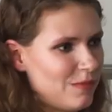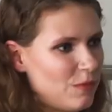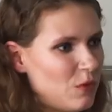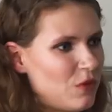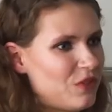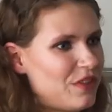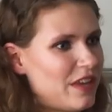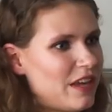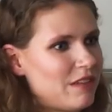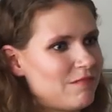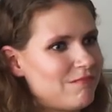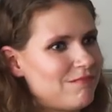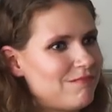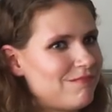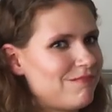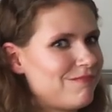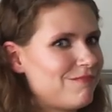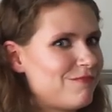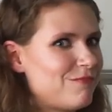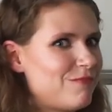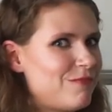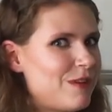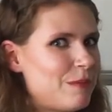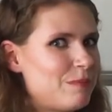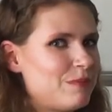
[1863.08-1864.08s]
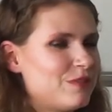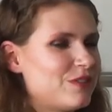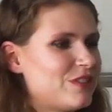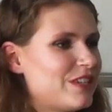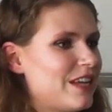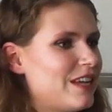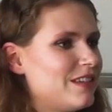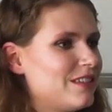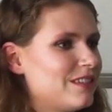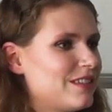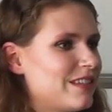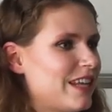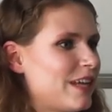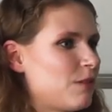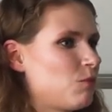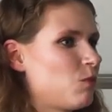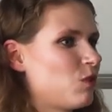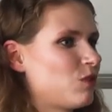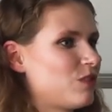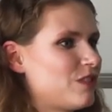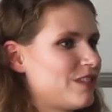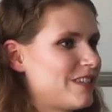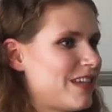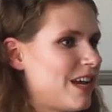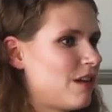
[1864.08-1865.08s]
what that represents, like
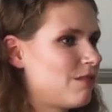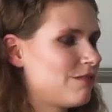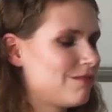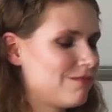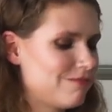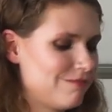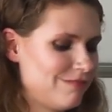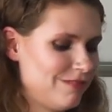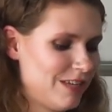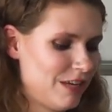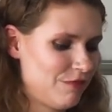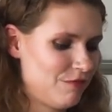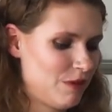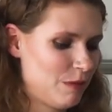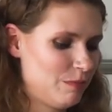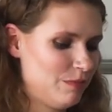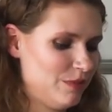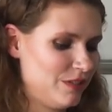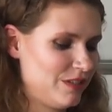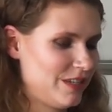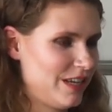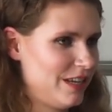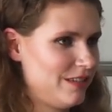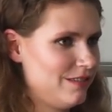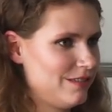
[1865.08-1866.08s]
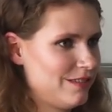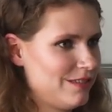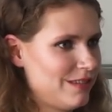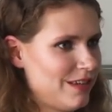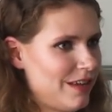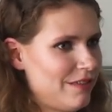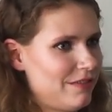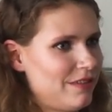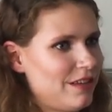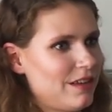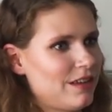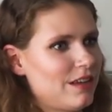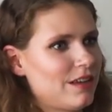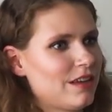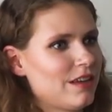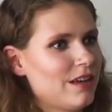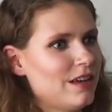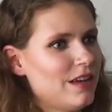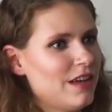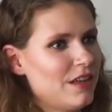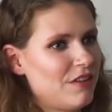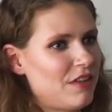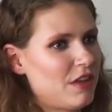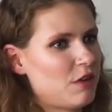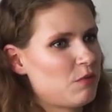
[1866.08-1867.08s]
what sound that represents, I think
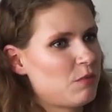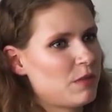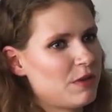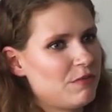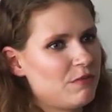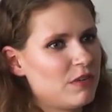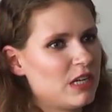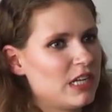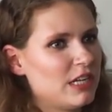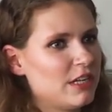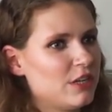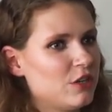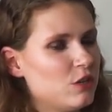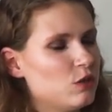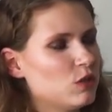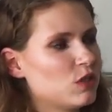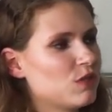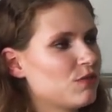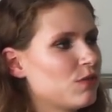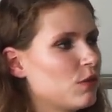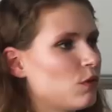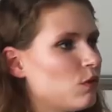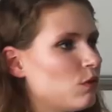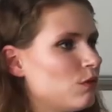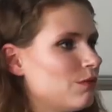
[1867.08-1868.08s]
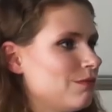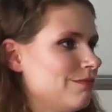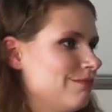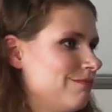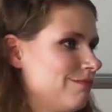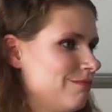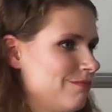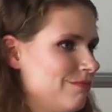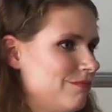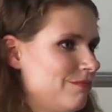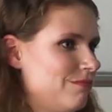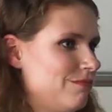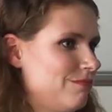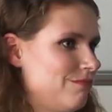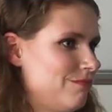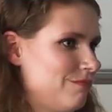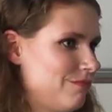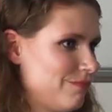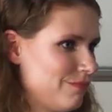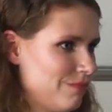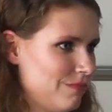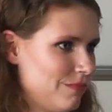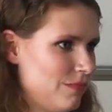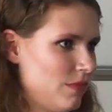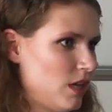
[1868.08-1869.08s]
that would be really useful,
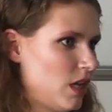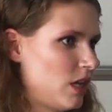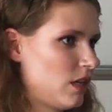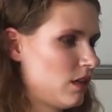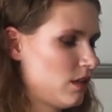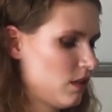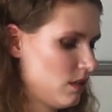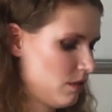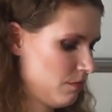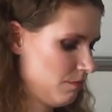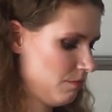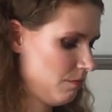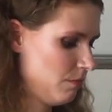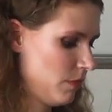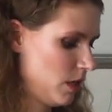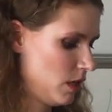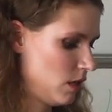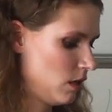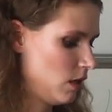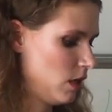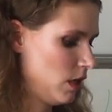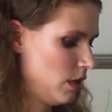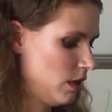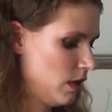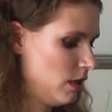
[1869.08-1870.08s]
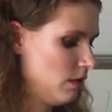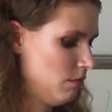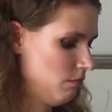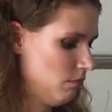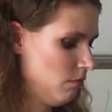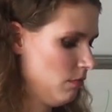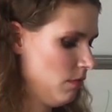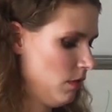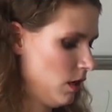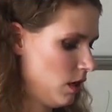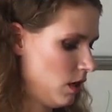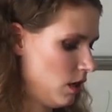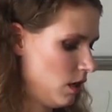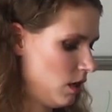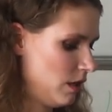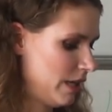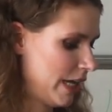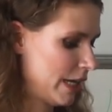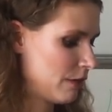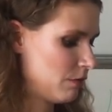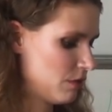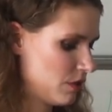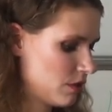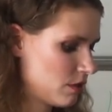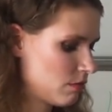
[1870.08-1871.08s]
like in, in uh,
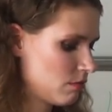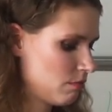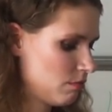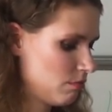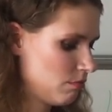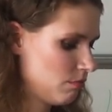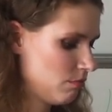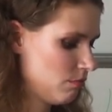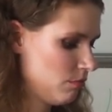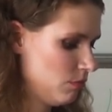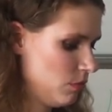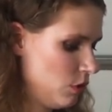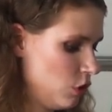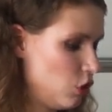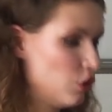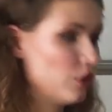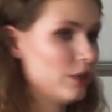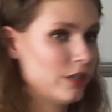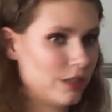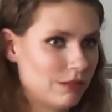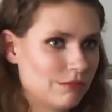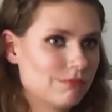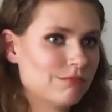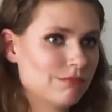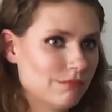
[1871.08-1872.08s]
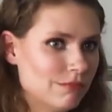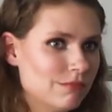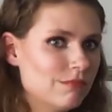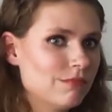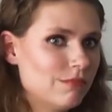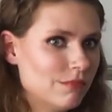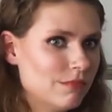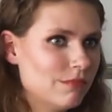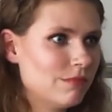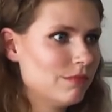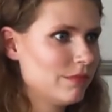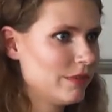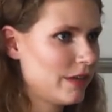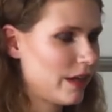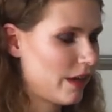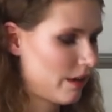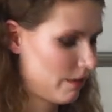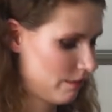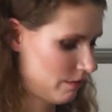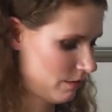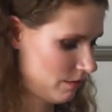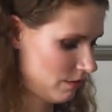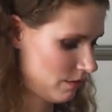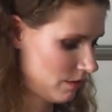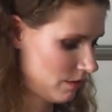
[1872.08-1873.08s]
language learning. Yeah.